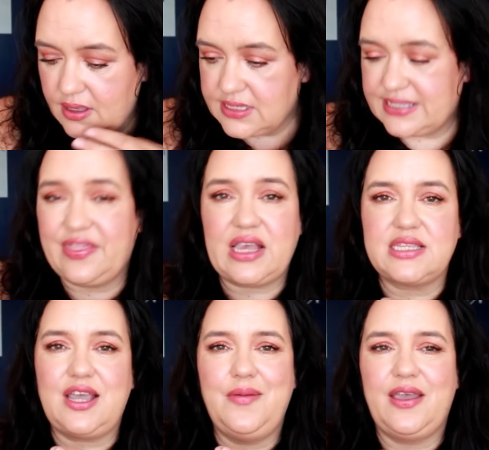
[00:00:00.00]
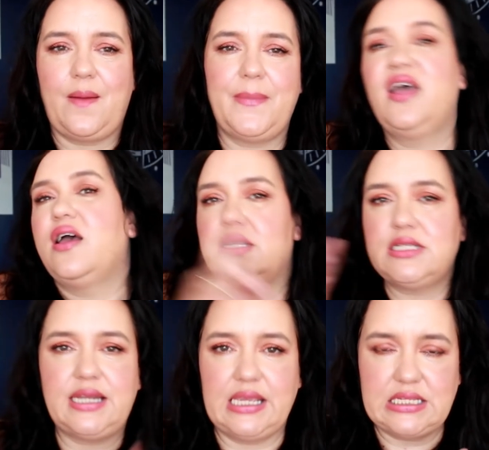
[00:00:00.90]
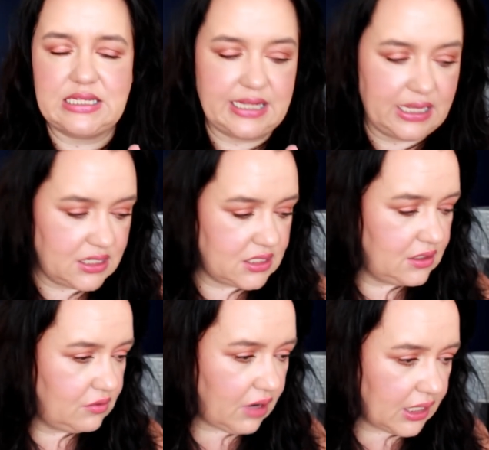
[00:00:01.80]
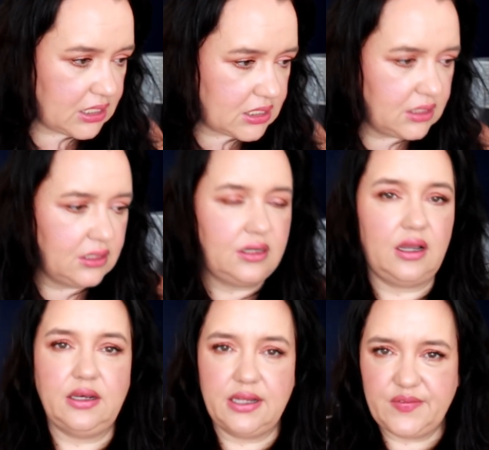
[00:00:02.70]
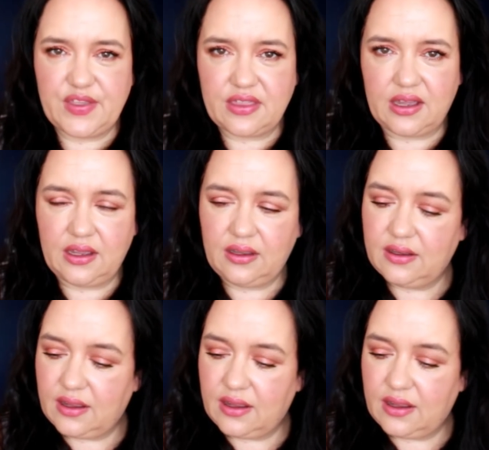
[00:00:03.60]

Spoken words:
So that's coming up at a later date. Right, I'll leave it there.